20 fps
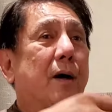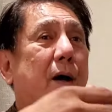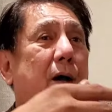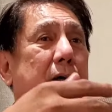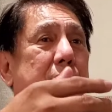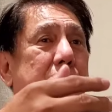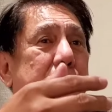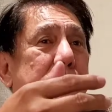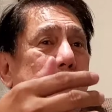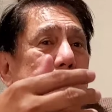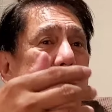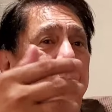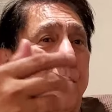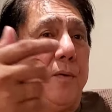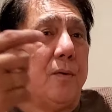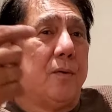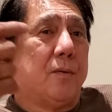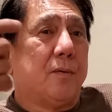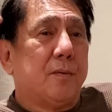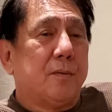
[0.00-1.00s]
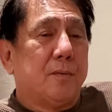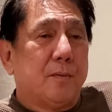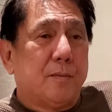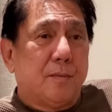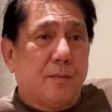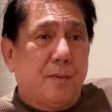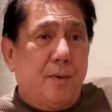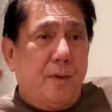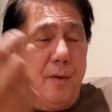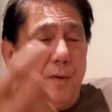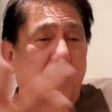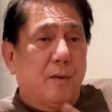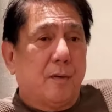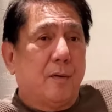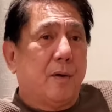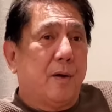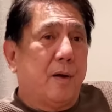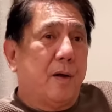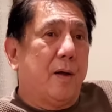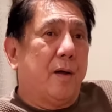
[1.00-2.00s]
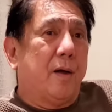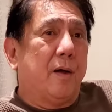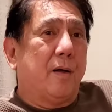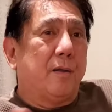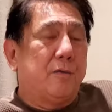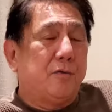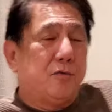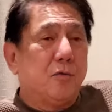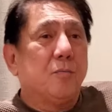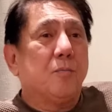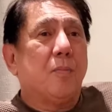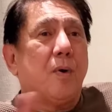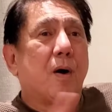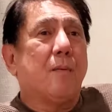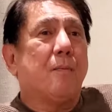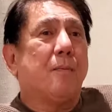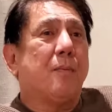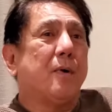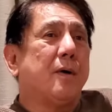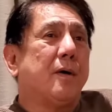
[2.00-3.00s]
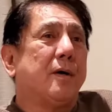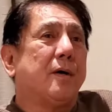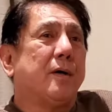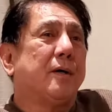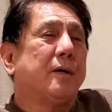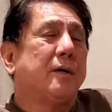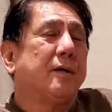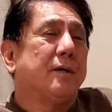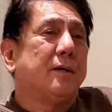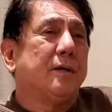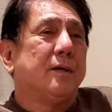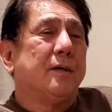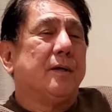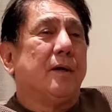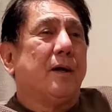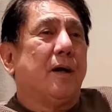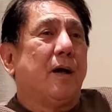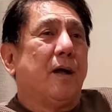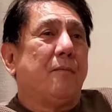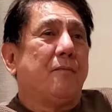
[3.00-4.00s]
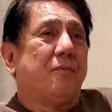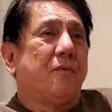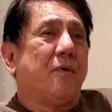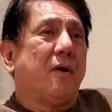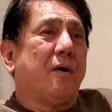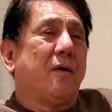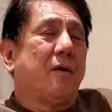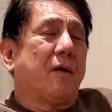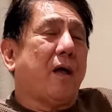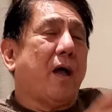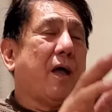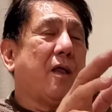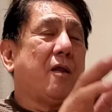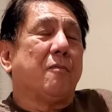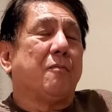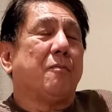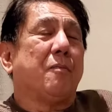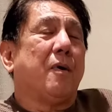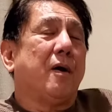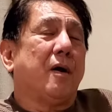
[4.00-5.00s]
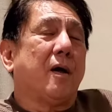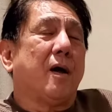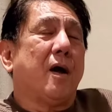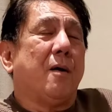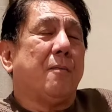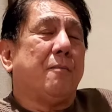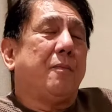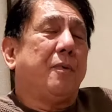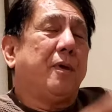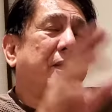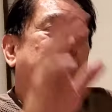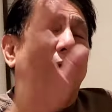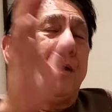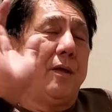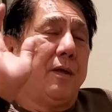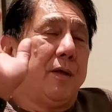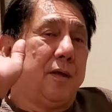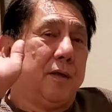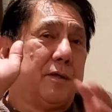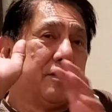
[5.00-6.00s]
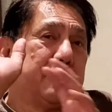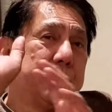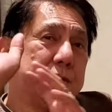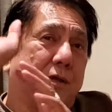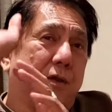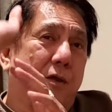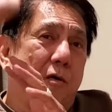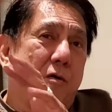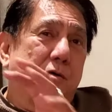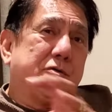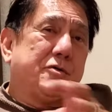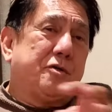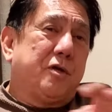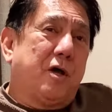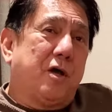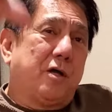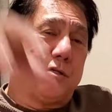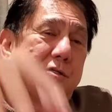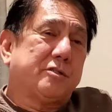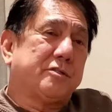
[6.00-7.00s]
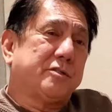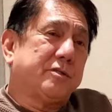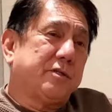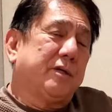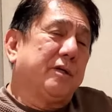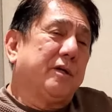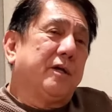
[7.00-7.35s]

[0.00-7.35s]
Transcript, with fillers: I saw you know, uh, Jun Papa, I, kind of uh, copy his long shots.